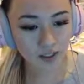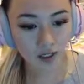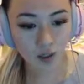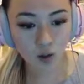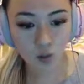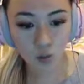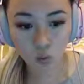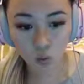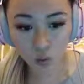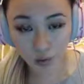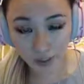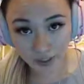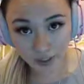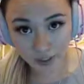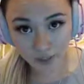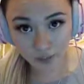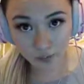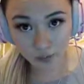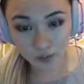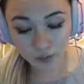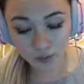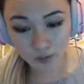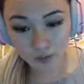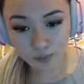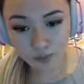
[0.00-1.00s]
a waiting
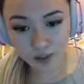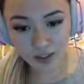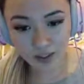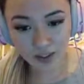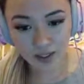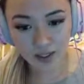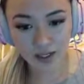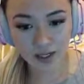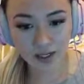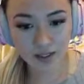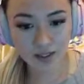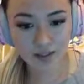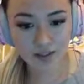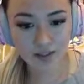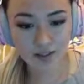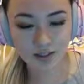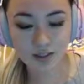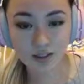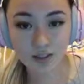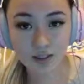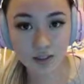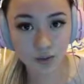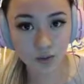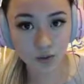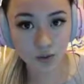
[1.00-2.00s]
room, and
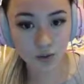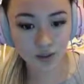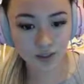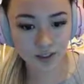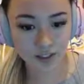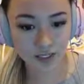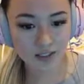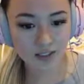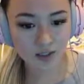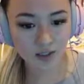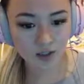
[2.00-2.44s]
so you guys can